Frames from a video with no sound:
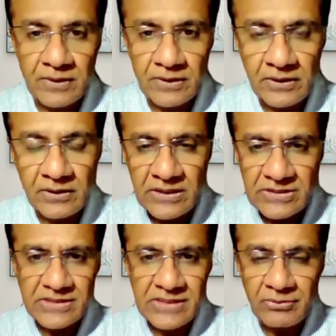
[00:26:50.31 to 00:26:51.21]

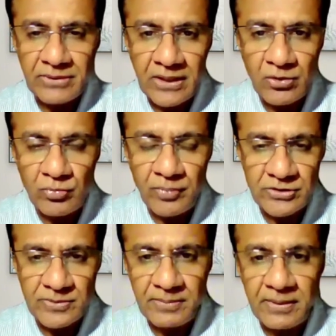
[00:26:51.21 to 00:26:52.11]
listeners out there who
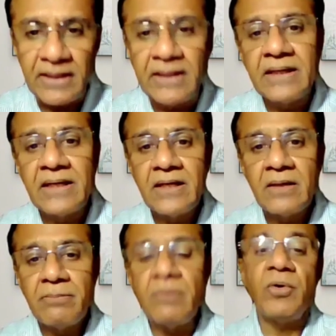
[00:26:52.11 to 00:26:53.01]
possibly may
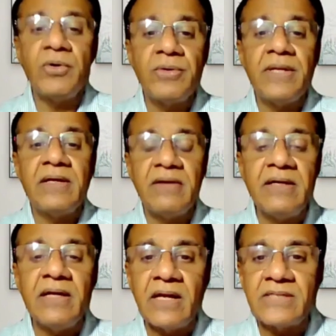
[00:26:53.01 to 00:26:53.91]
be wanting to take
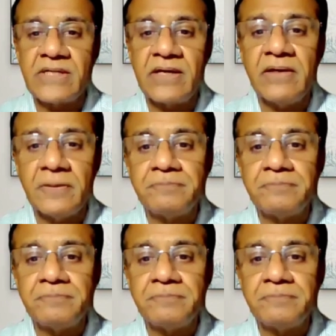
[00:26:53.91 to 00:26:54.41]
retail as a career.